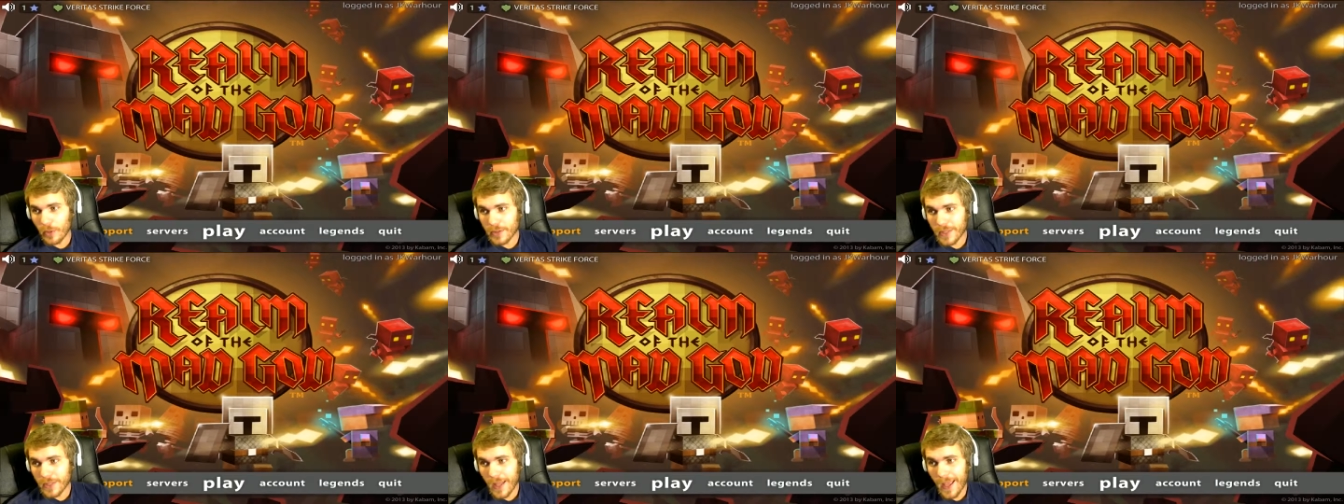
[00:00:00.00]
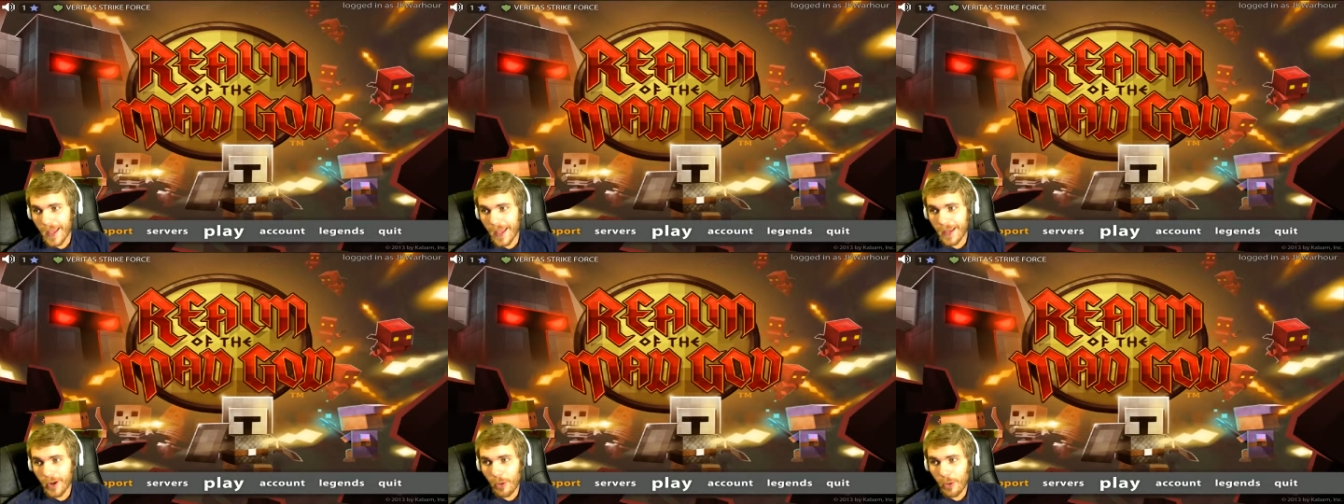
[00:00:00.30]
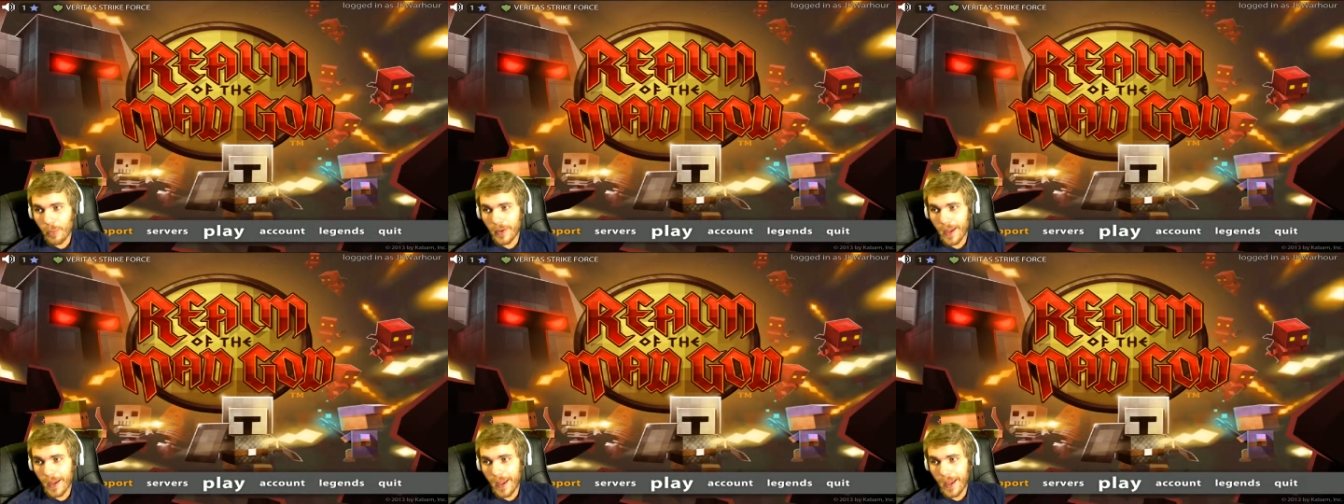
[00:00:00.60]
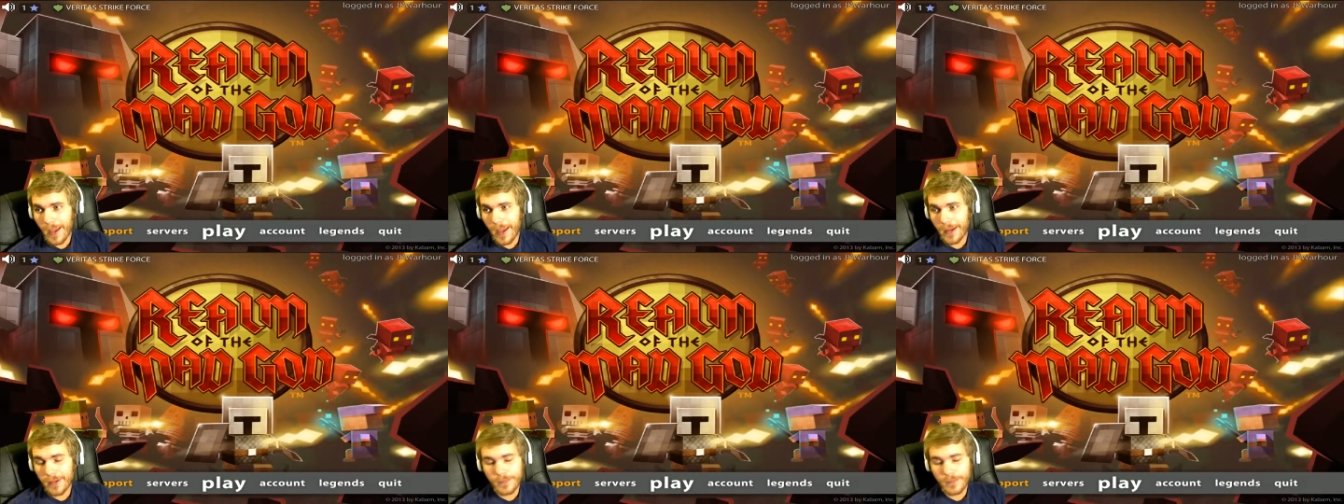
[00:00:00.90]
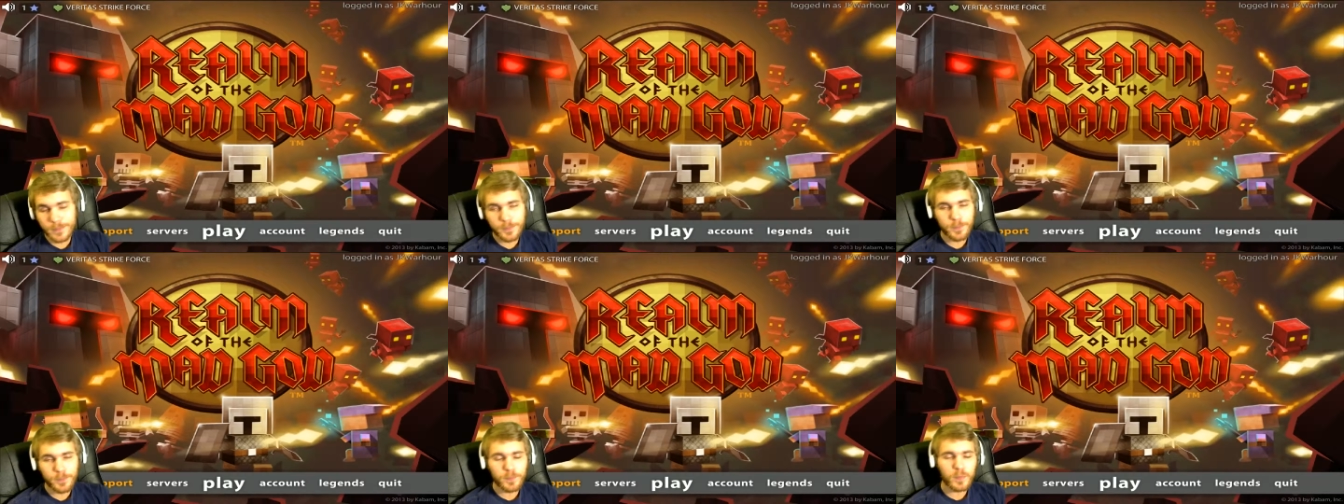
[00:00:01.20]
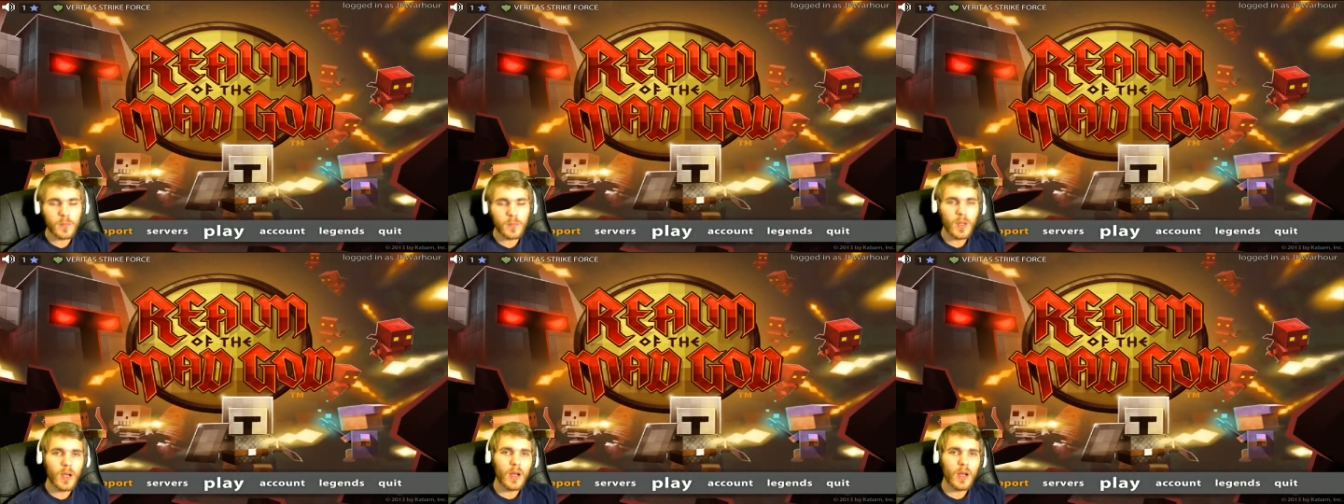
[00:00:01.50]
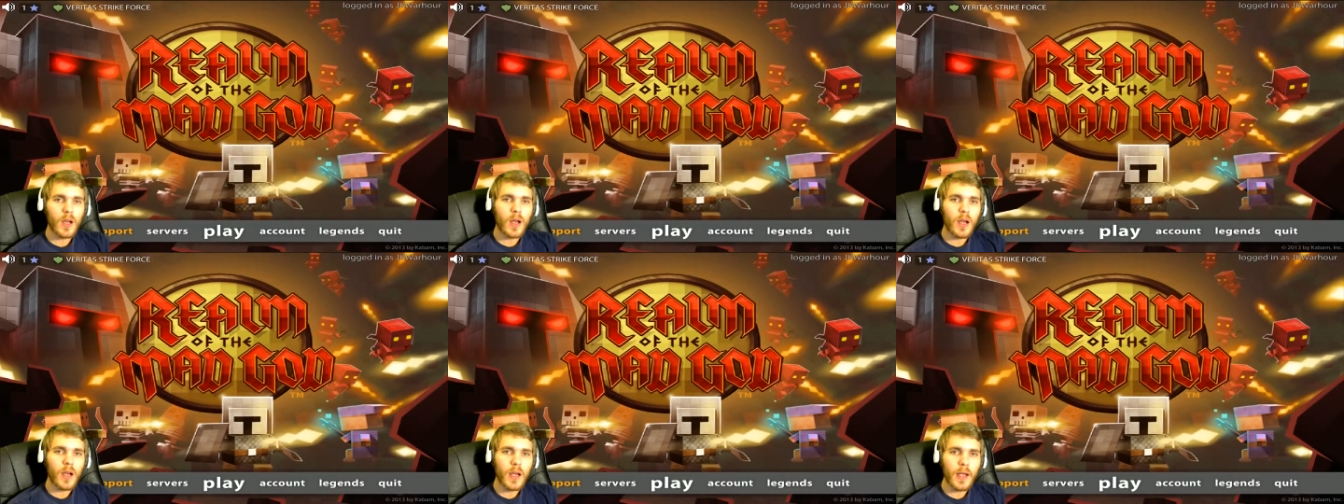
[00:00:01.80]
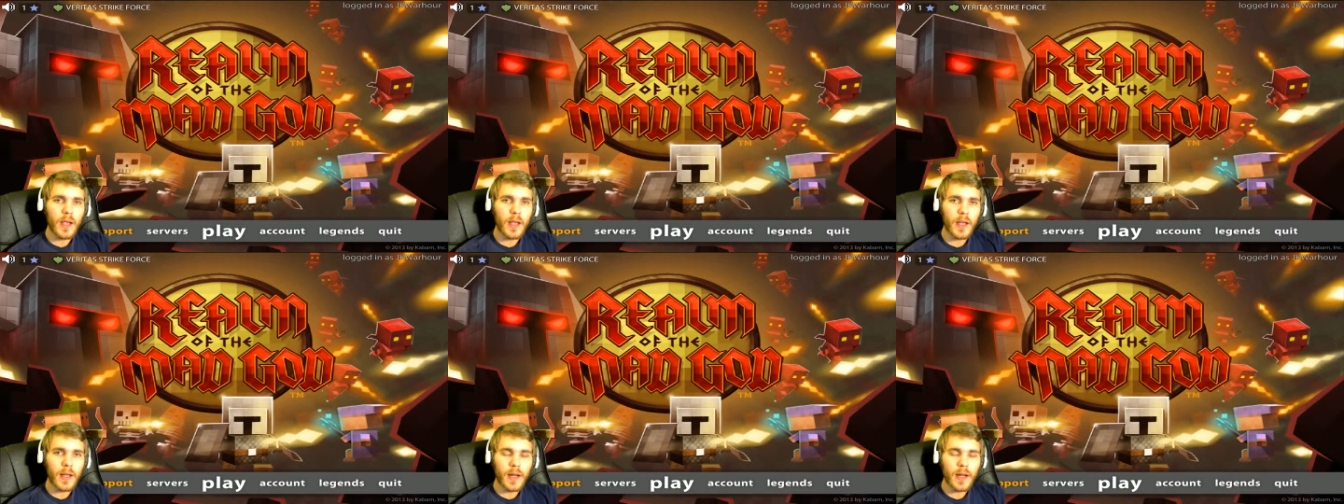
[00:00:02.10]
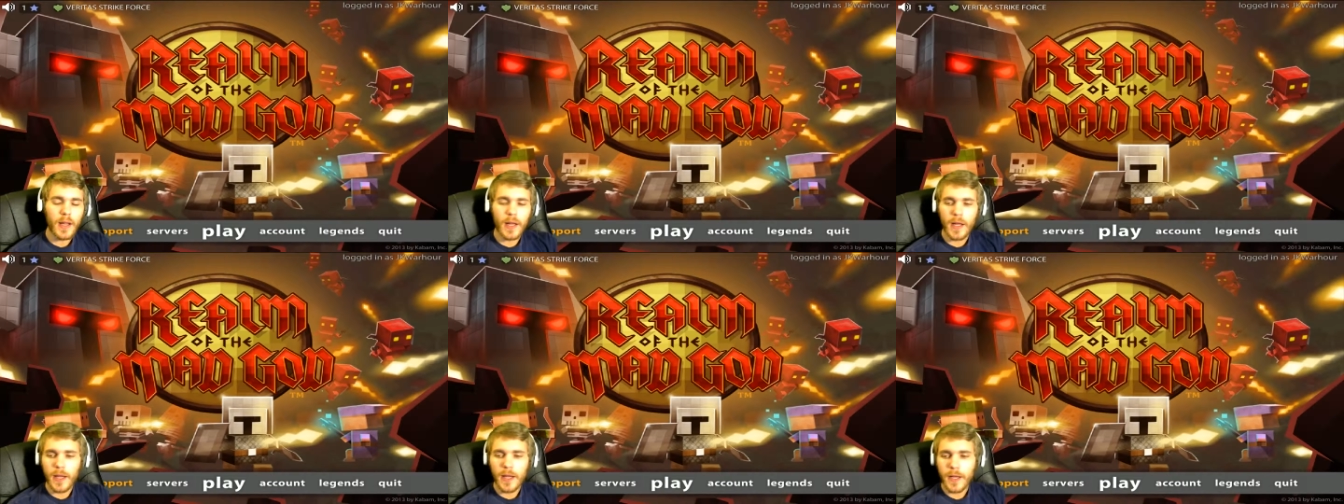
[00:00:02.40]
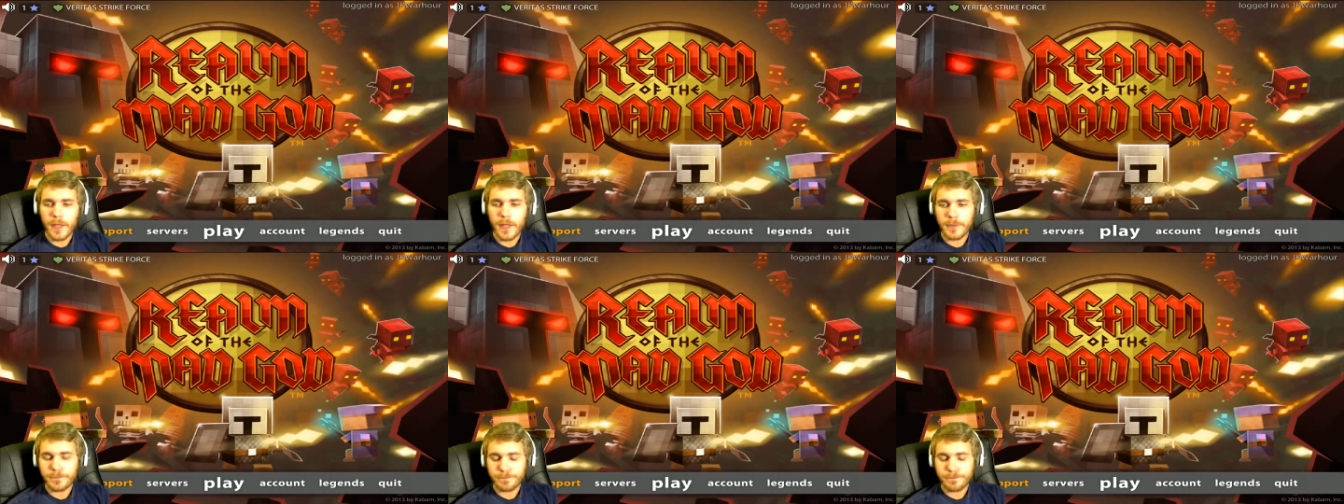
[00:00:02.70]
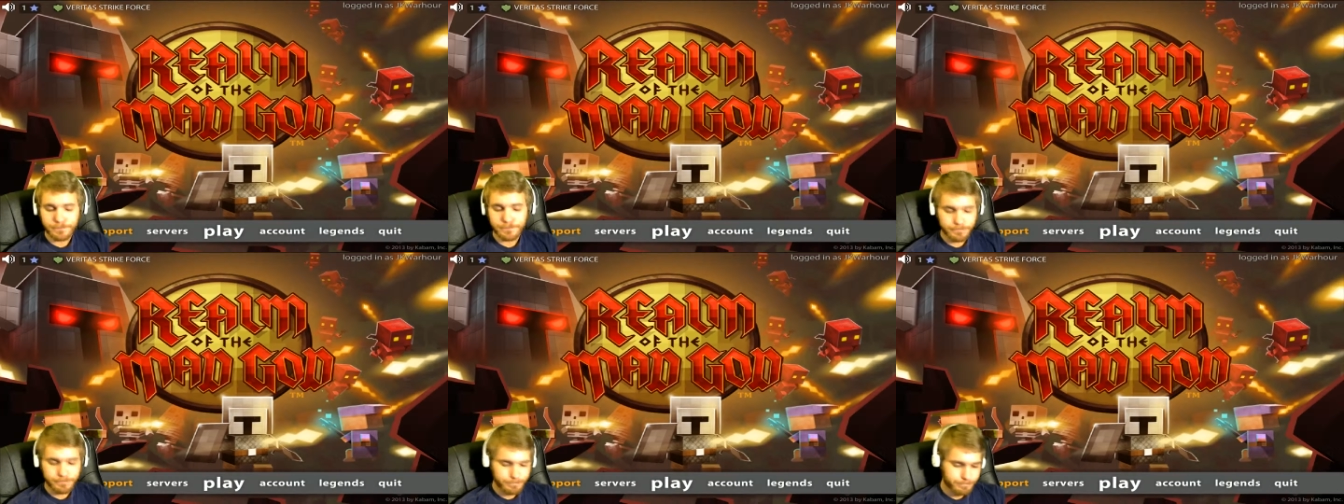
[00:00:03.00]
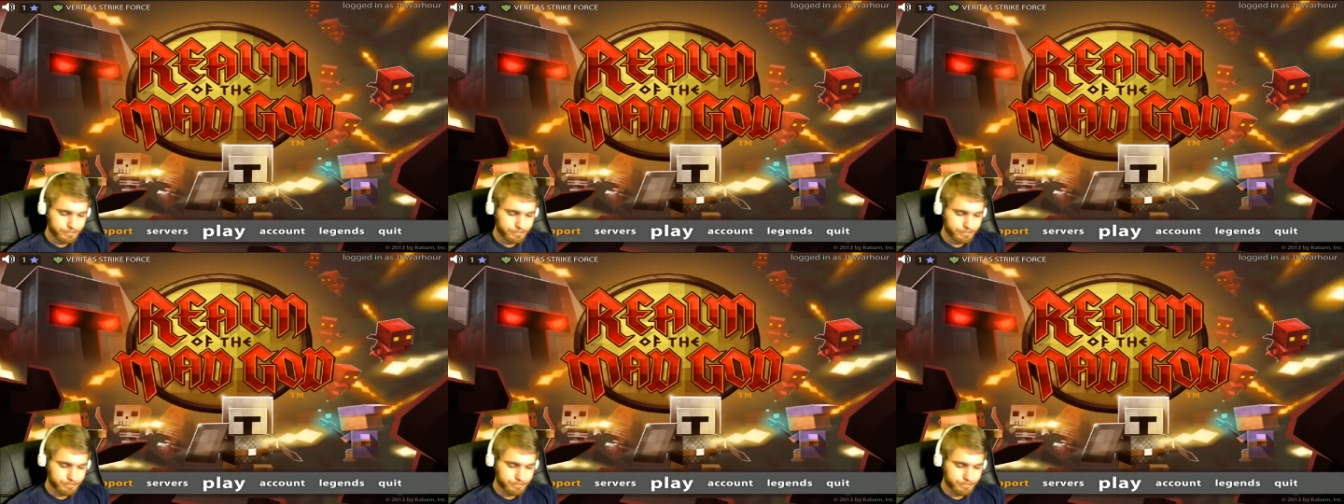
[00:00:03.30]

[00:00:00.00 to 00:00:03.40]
Where's that? Oh my god. And, uh...